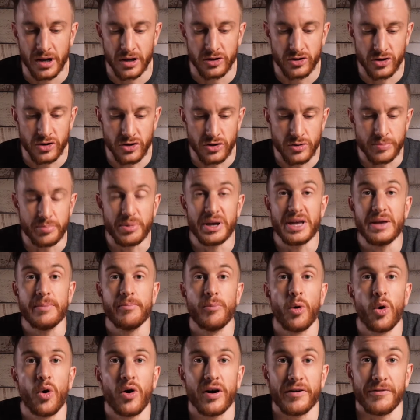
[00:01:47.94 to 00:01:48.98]
to be
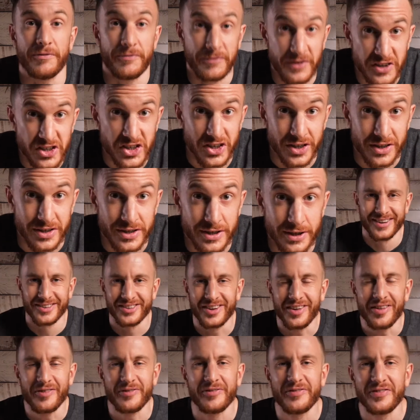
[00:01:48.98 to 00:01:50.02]
more efficient.
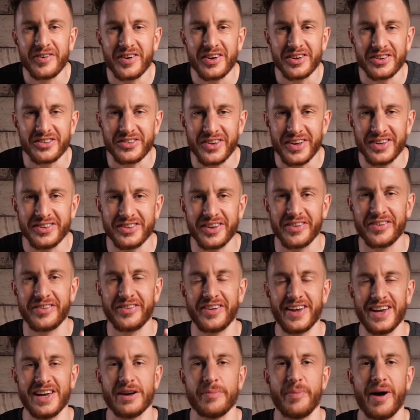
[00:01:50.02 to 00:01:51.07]
So the first thing to
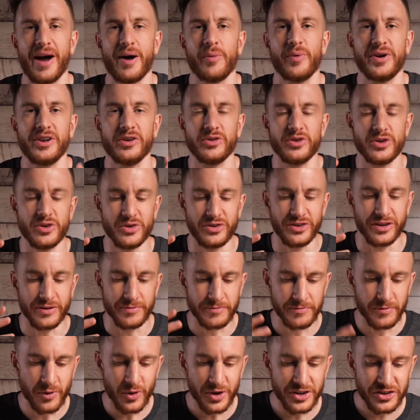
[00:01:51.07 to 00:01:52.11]
think about when you're using
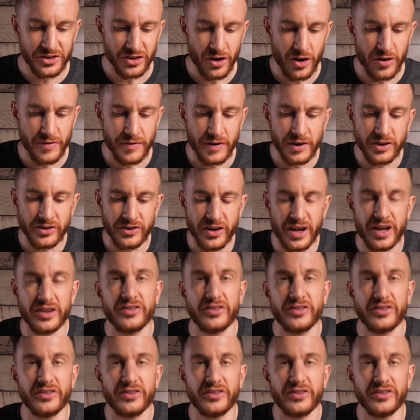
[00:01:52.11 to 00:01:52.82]
voiceovers